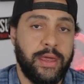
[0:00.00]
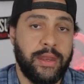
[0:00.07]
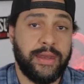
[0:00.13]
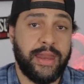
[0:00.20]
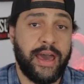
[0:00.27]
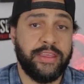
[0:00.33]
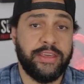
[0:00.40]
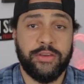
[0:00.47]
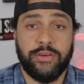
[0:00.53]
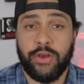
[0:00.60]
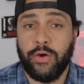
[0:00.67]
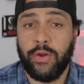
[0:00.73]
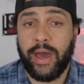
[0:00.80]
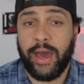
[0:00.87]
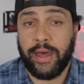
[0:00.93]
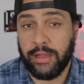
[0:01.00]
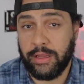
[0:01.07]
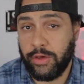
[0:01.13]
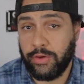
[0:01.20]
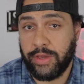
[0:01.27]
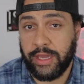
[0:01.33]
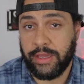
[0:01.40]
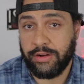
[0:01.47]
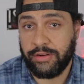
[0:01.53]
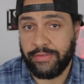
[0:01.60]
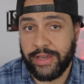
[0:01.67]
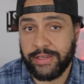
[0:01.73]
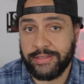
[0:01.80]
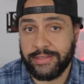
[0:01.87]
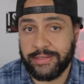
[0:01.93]
Now that you know how to locate your
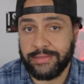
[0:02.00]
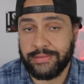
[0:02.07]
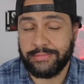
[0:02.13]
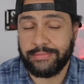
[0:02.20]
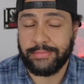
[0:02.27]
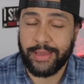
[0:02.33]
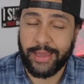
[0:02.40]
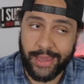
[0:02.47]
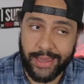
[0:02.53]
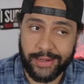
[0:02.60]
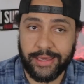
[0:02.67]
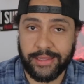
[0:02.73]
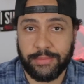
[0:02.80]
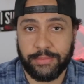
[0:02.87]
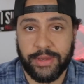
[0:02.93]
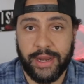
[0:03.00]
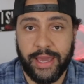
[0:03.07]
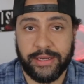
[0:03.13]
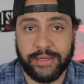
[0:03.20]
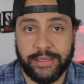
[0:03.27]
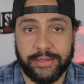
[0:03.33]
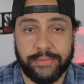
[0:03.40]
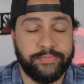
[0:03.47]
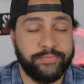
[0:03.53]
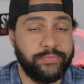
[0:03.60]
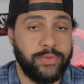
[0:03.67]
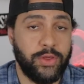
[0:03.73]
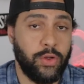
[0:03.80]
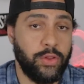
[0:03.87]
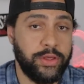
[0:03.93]
devices and get them connected,
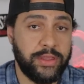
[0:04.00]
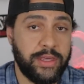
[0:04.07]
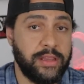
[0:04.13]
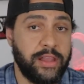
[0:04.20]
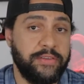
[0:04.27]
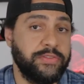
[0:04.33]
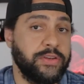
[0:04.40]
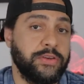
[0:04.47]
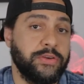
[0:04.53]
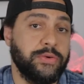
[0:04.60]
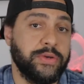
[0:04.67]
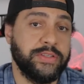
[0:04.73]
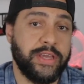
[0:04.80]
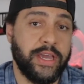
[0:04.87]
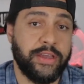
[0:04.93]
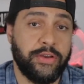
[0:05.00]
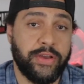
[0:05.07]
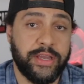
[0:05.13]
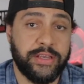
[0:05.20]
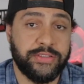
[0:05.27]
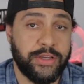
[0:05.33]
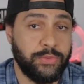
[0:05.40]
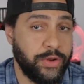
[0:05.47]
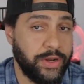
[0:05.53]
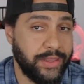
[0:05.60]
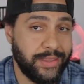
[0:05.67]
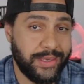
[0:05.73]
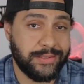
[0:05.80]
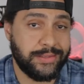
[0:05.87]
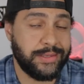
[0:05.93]
the only thing left to do is get your hands on one of
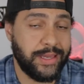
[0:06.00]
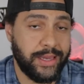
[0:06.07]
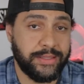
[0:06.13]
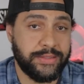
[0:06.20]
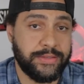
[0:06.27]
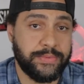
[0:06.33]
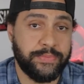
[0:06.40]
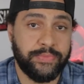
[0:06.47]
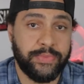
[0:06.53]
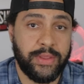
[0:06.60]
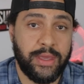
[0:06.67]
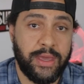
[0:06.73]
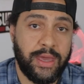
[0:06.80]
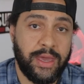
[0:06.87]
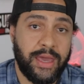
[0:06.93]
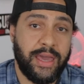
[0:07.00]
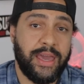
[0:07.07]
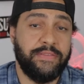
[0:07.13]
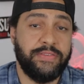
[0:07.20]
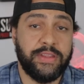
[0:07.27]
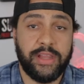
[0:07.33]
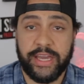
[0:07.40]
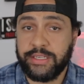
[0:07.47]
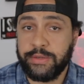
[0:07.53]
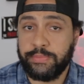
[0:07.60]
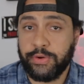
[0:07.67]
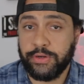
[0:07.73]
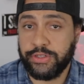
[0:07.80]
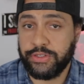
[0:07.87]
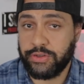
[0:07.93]
these kits. If you'd like to
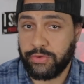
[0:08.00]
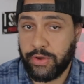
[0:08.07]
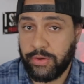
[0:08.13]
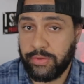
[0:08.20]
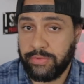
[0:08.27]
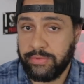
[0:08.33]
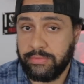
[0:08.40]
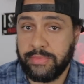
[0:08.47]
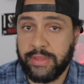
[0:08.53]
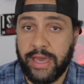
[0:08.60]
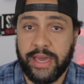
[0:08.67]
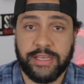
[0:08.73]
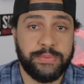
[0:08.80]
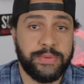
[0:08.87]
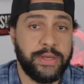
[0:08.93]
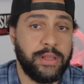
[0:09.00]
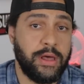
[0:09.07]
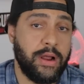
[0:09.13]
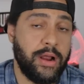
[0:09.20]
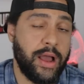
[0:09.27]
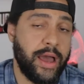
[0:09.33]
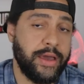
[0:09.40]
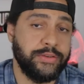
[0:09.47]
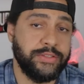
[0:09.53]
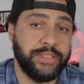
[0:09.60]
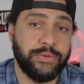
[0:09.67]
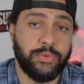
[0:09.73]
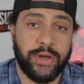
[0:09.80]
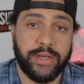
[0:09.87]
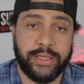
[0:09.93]
purchase your own, the
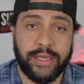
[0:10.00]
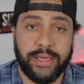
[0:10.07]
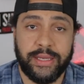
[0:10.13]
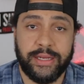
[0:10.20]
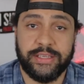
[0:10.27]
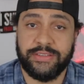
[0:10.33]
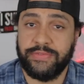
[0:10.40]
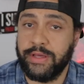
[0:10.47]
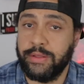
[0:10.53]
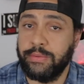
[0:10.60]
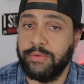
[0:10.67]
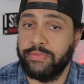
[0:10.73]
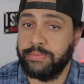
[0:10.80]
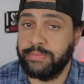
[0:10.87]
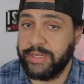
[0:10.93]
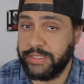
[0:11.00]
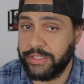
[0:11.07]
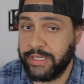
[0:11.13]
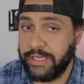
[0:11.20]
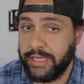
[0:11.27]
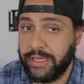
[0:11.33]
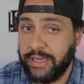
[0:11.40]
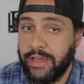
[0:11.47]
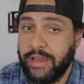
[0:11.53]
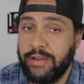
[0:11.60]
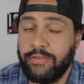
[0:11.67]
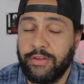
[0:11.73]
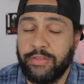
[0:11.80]
XPLR-IoT-1 kit is available from DigiKey for